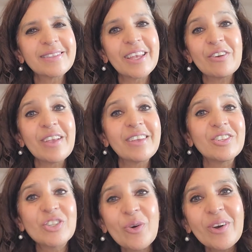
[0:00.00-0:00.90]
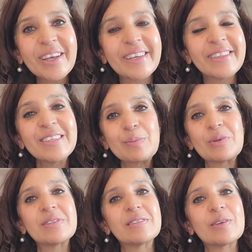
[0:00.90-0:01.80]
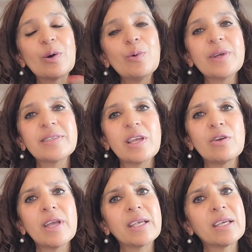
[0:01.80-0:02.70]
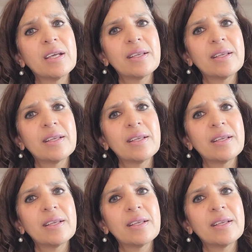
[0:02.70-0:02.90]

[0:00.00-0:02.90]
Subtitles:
carrying joy and this person's always carrying